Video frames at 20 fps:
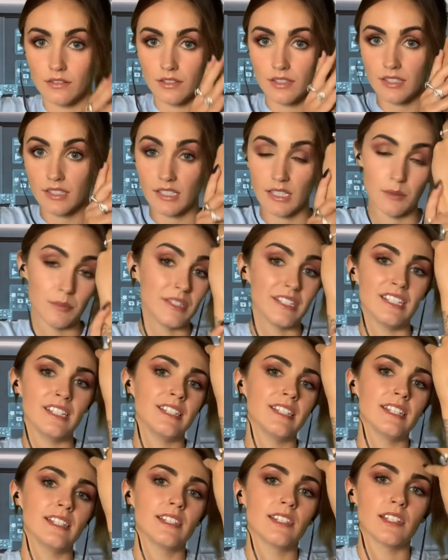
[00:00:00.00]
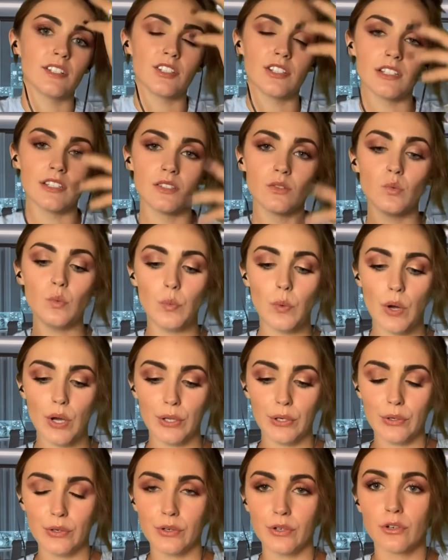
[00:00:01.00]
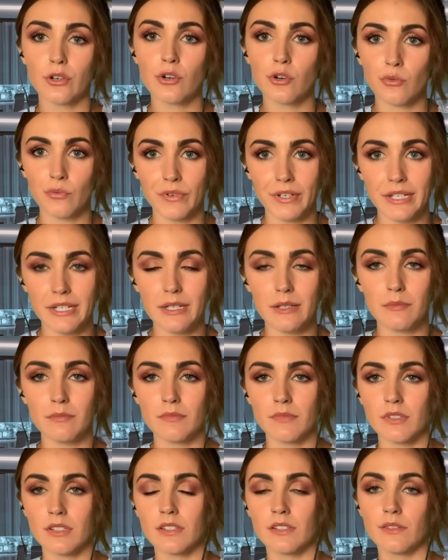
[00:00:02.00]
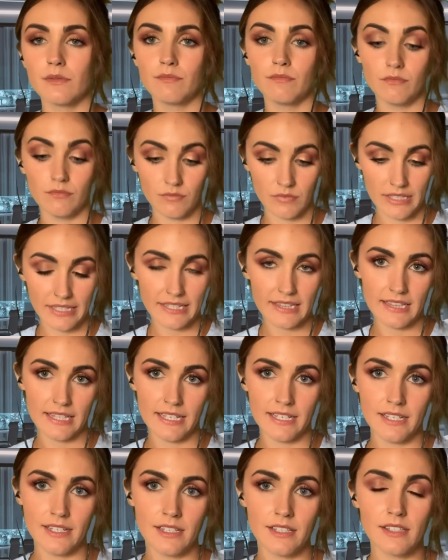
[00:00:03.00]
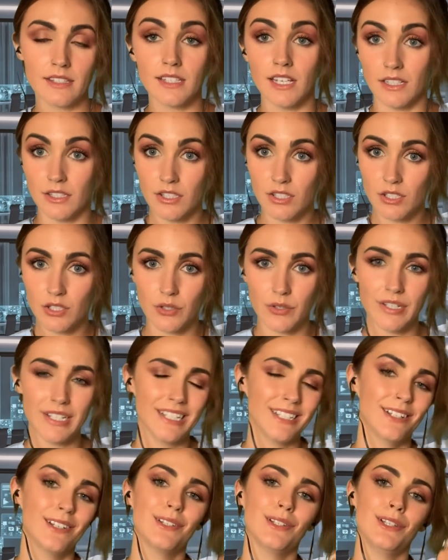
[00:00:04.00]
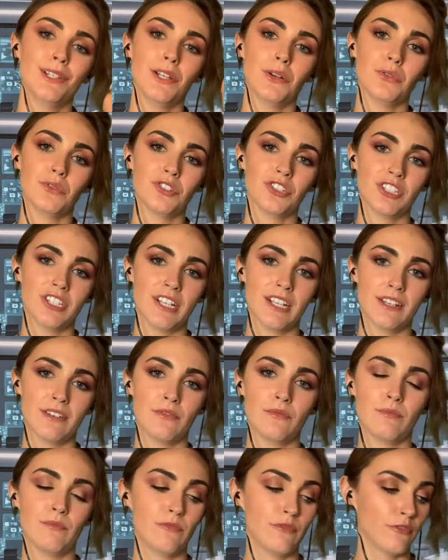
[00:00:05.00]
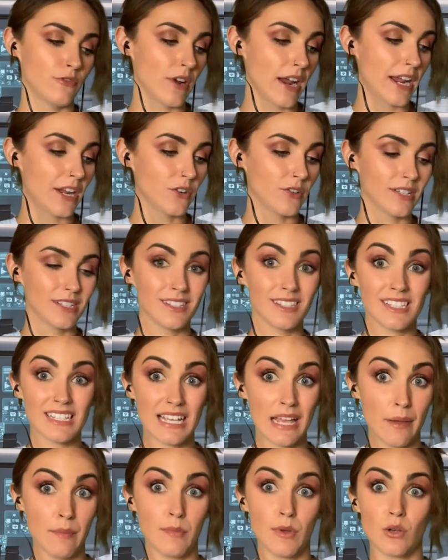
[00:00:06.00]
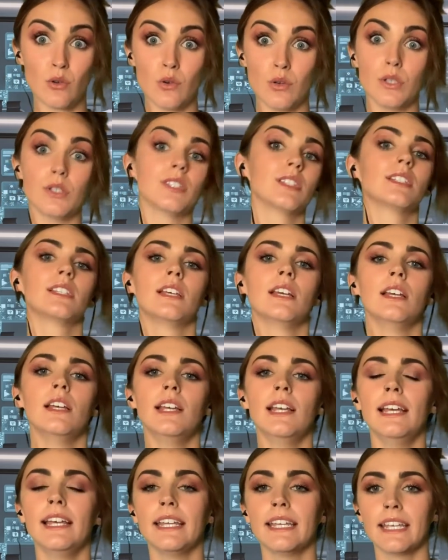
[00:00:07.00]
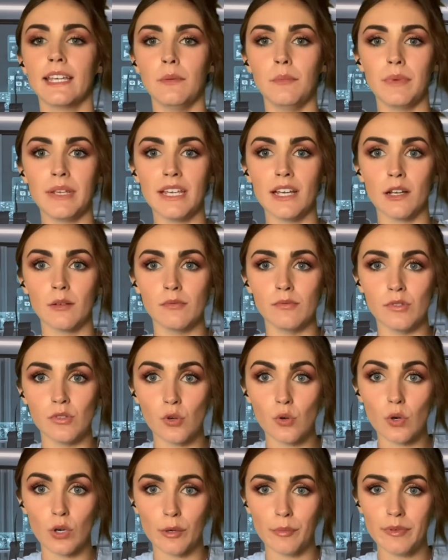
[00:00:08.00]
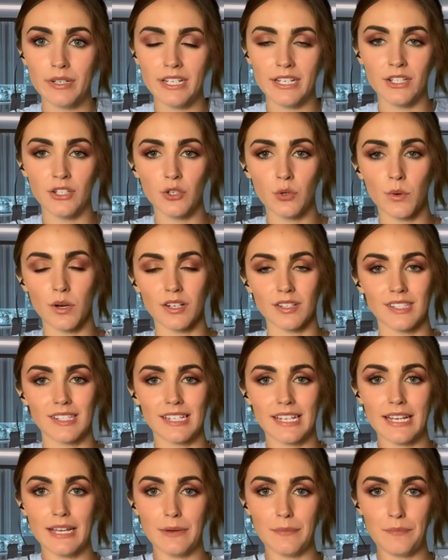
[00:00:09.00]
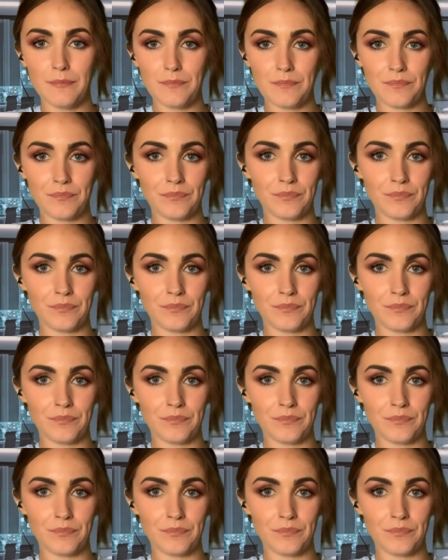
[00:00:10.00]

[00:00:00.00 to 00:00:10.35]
substances such as water, creams like this, sunscreen, lotion, fragrance, chemicals can be absorbed into our skin,